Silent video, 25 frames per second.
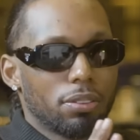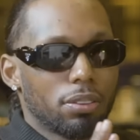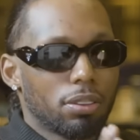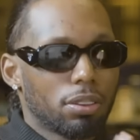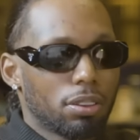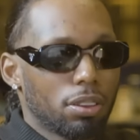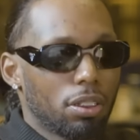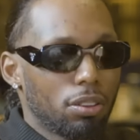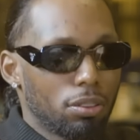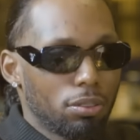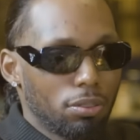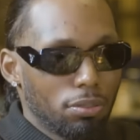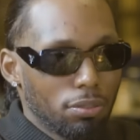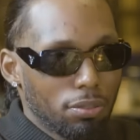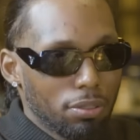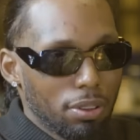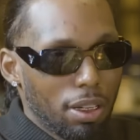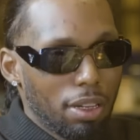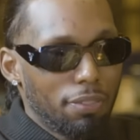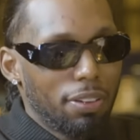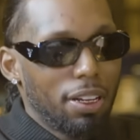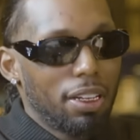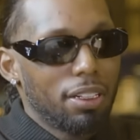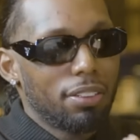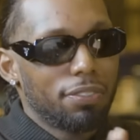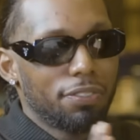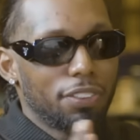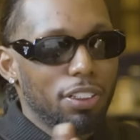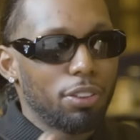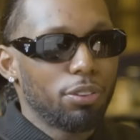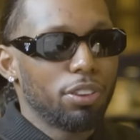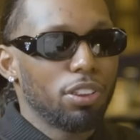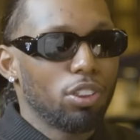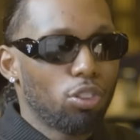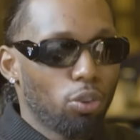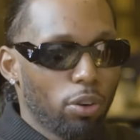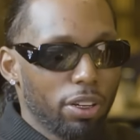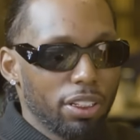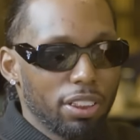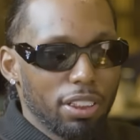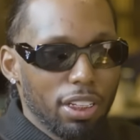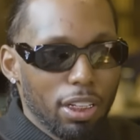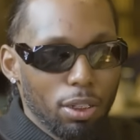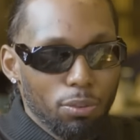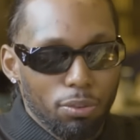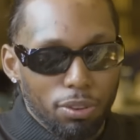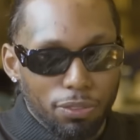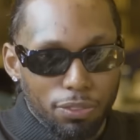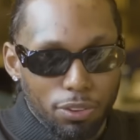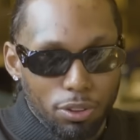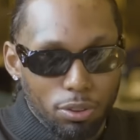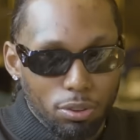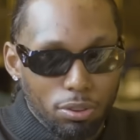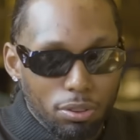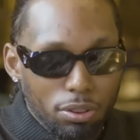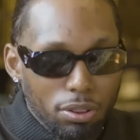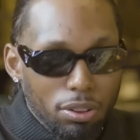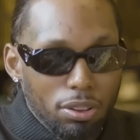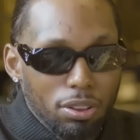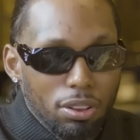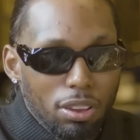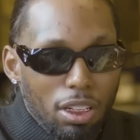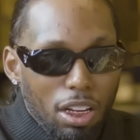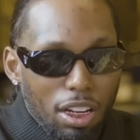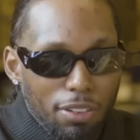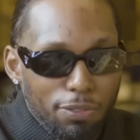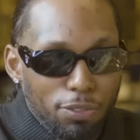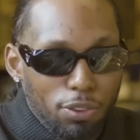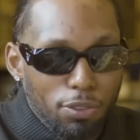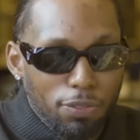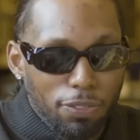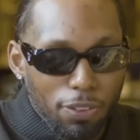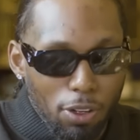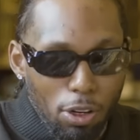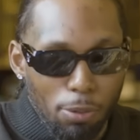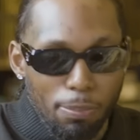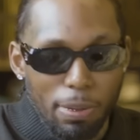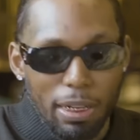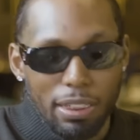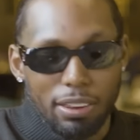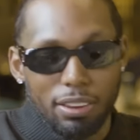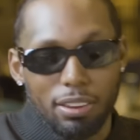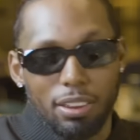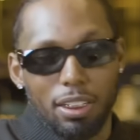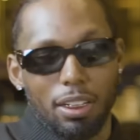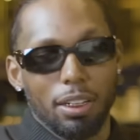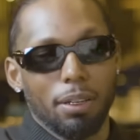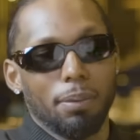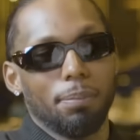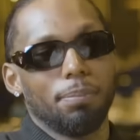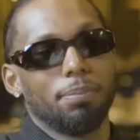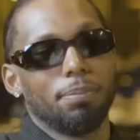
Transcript: So, I've had a very great date with you. How have you felt about the date?